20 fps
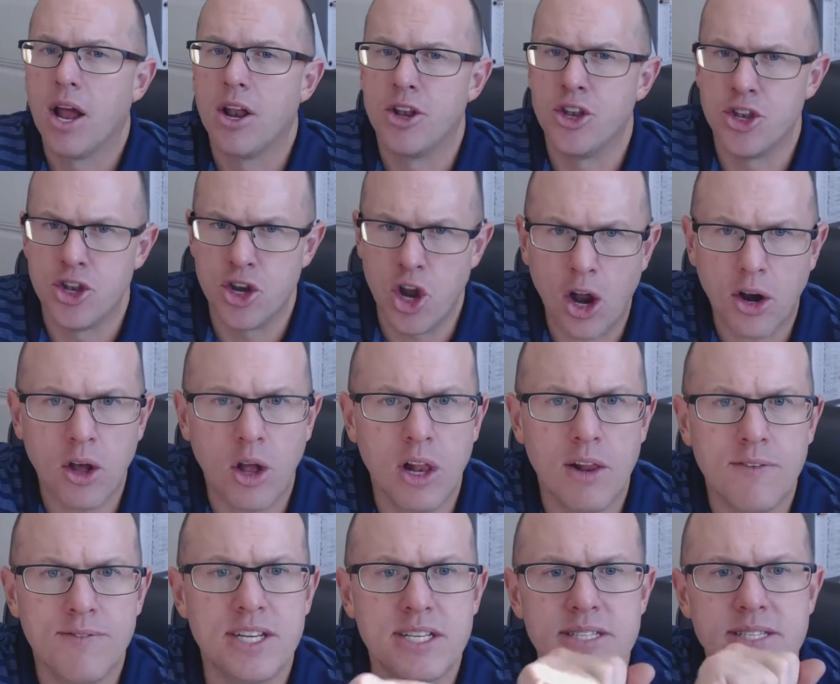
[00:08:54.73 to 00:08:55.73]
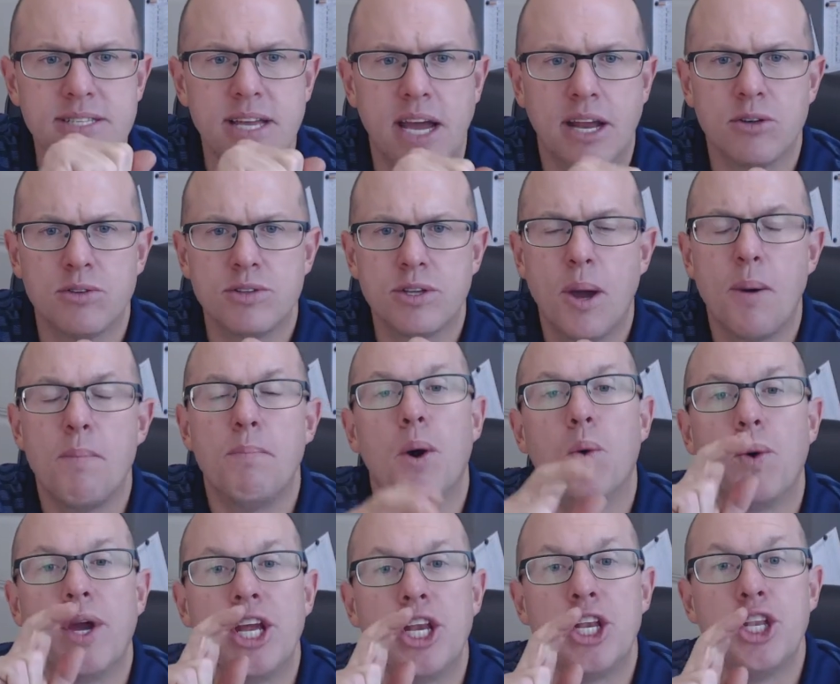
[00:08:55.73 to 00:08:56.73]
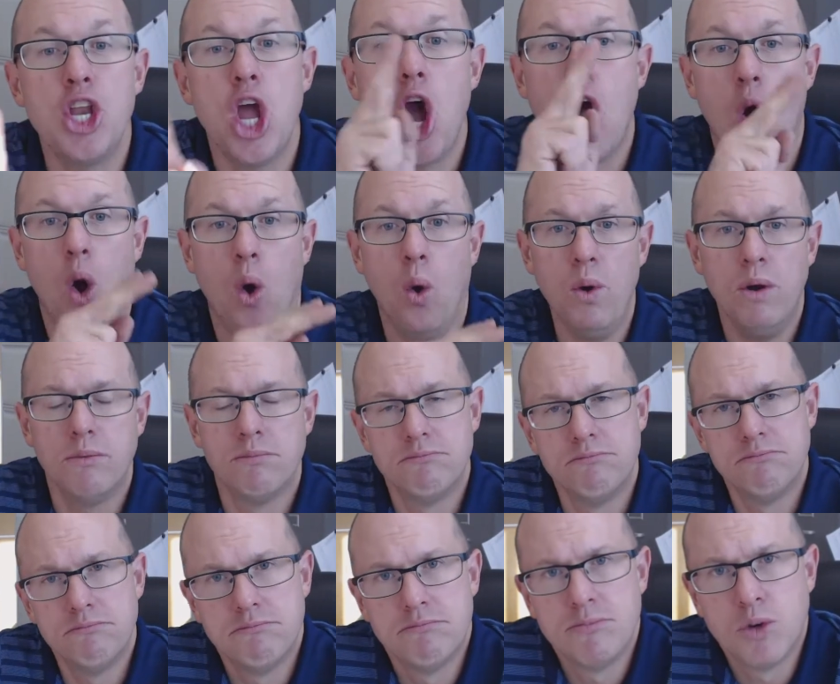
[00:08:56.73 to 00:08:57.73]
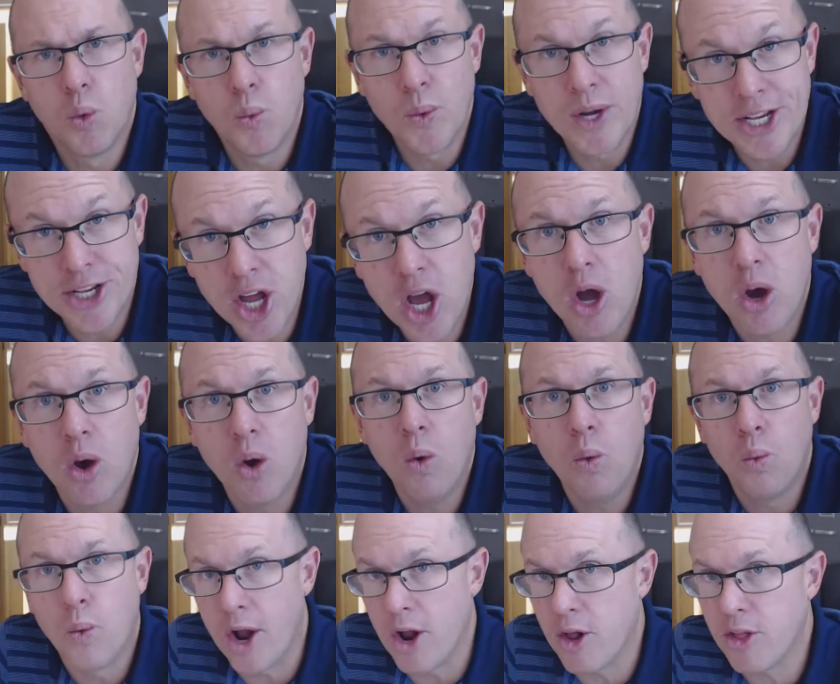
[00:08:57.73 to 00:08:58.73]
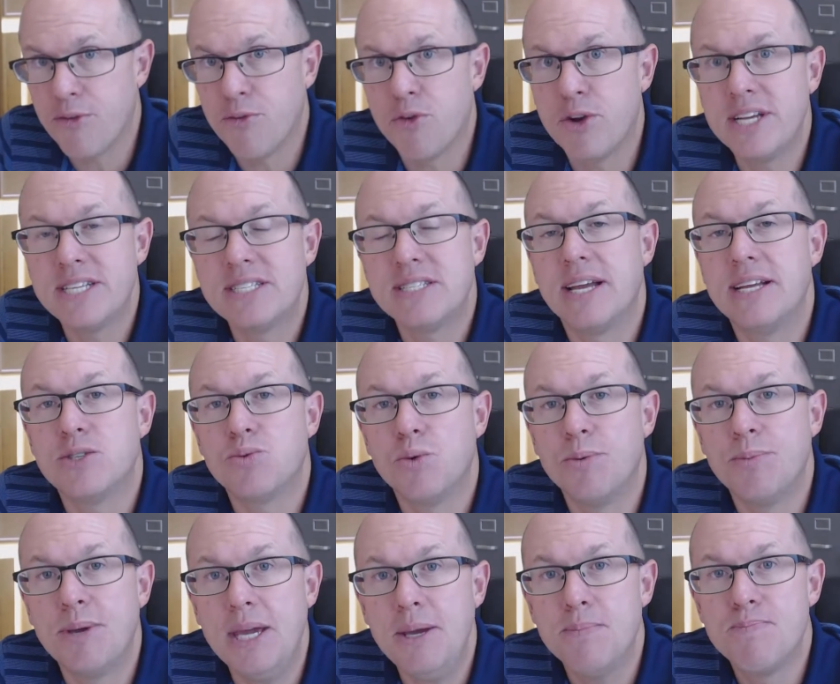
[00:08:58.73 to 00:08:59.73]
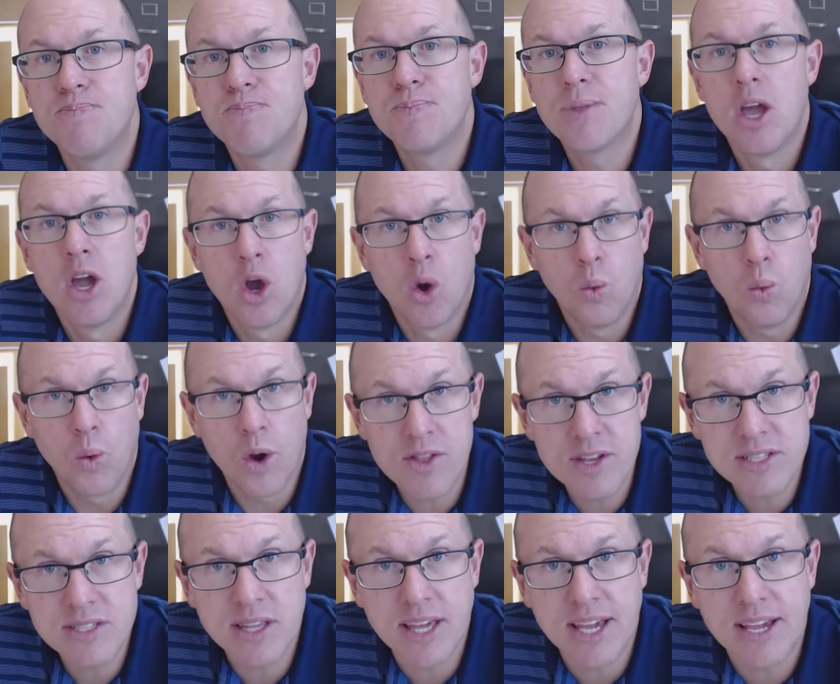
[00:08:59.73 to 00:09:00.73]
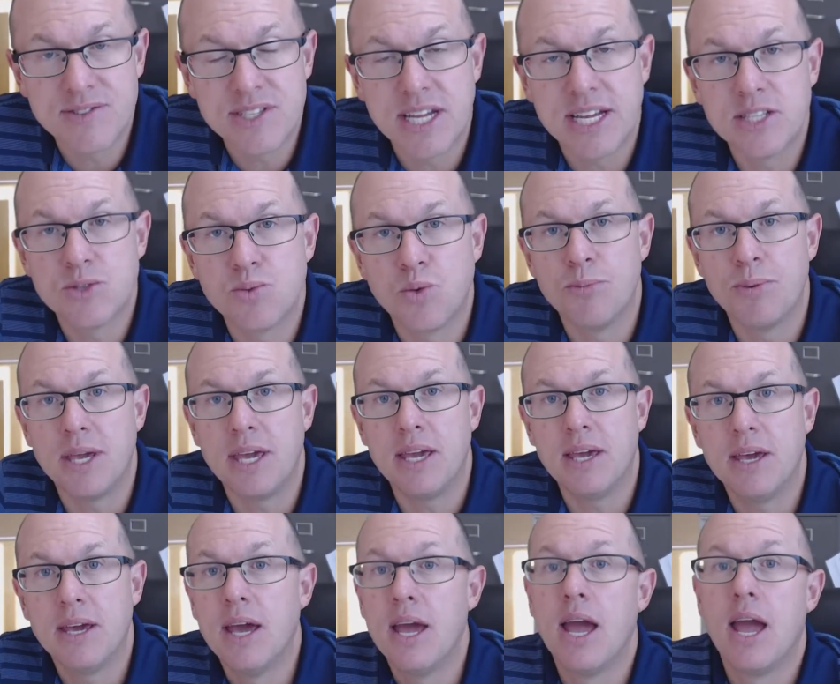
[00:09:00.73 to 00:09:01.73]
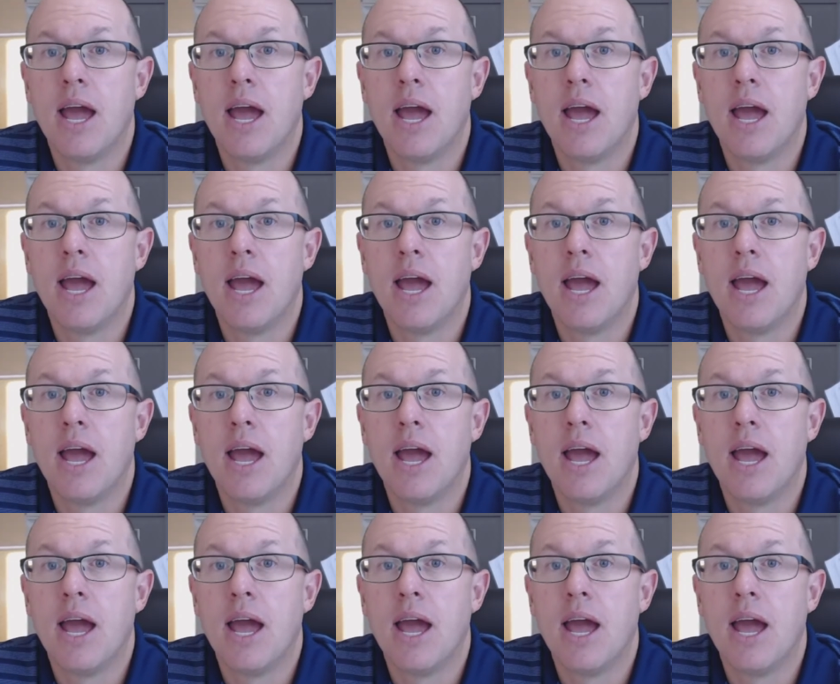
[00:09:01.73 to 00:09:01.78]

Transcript: not all of it is settled, but we know where the free states will be, where the slave states will be.